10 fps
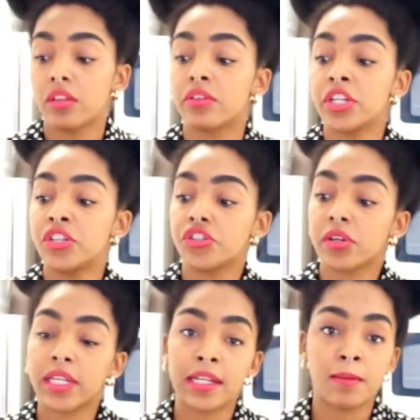They're each
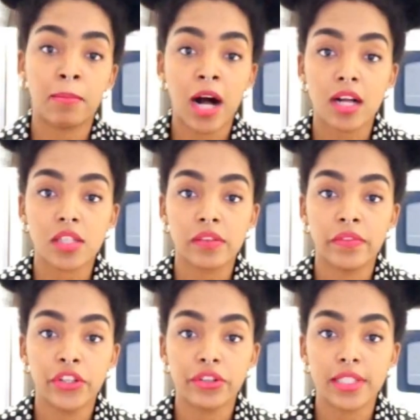going to get a box
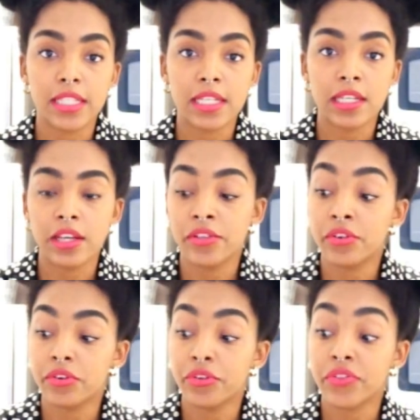of your tea,
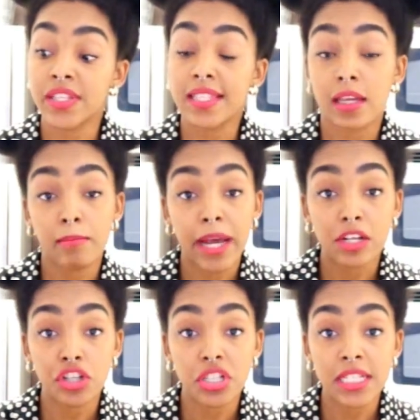either the Skin
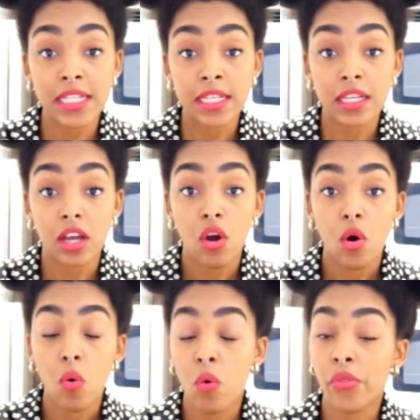Magic Tea
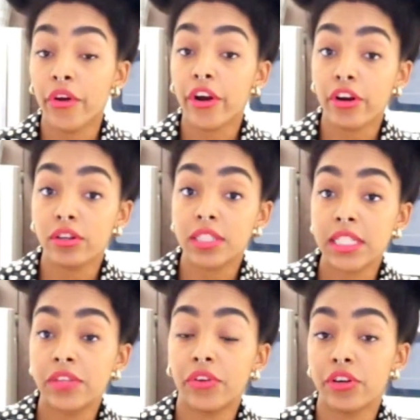or the Her
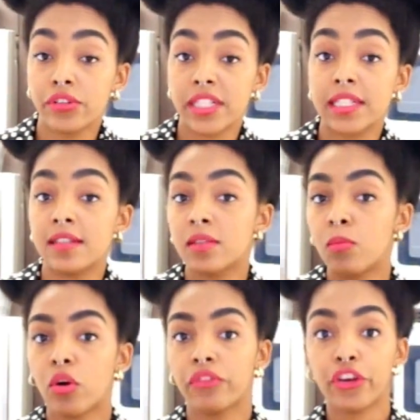Tea. And the Her Tea is
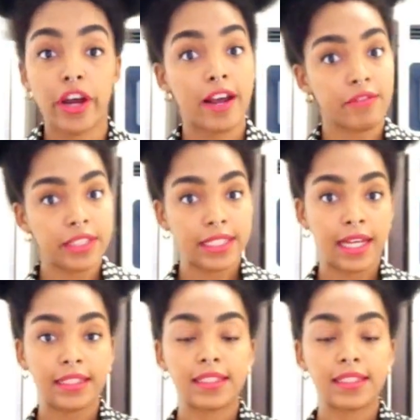more of your everyday